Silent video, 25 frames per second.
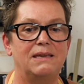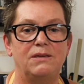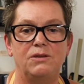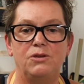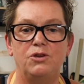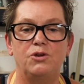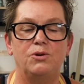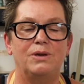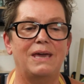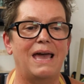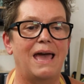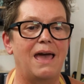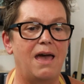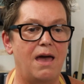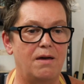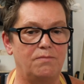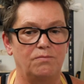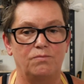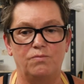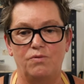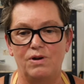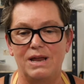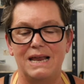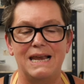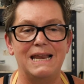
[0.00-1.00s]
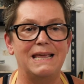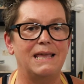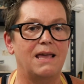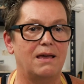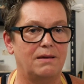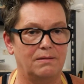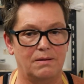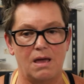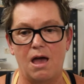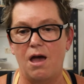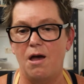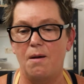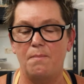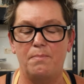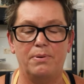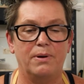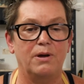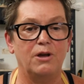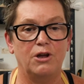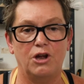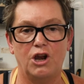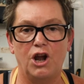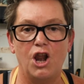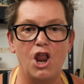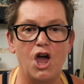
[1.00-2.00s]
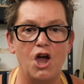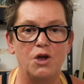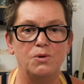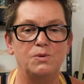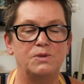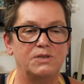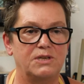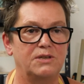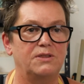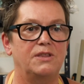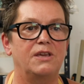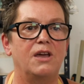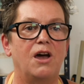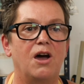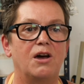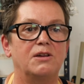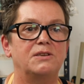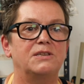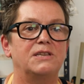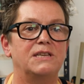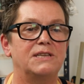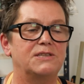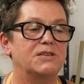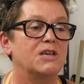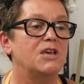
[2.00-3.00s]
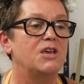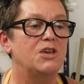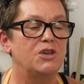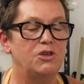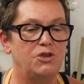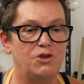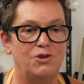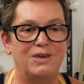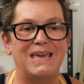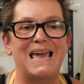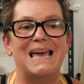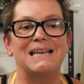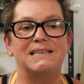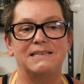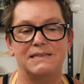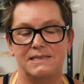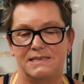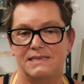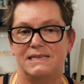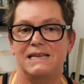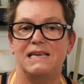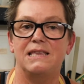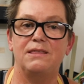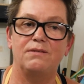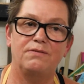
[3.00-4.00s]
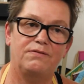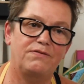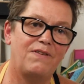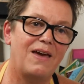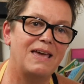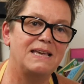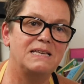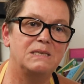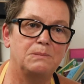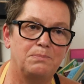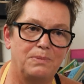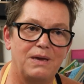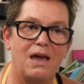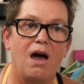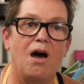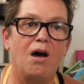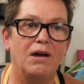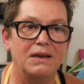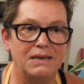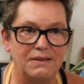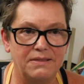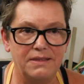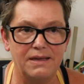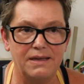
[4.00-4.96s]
You get really up and close to the artist. You get to see the face behind